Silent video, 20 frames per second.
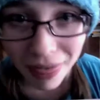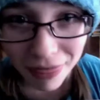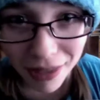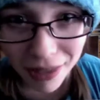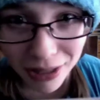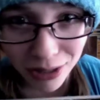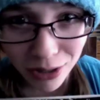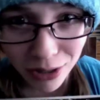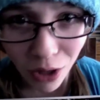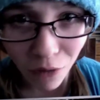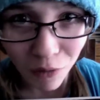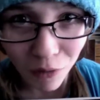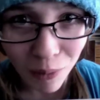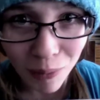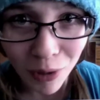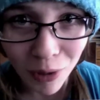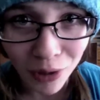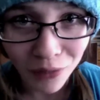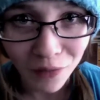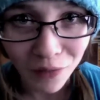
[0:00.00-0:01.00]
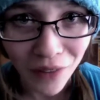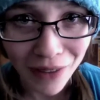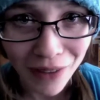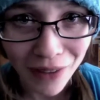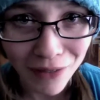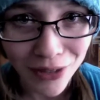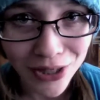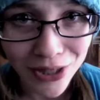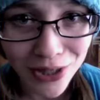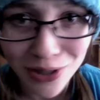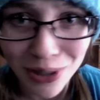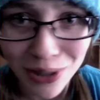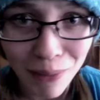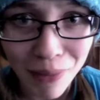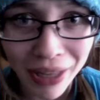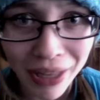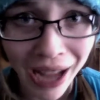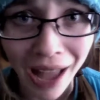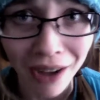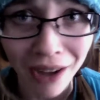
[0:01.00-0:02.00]
This is all from her favorites or
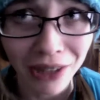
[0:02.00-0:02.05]
something? I don't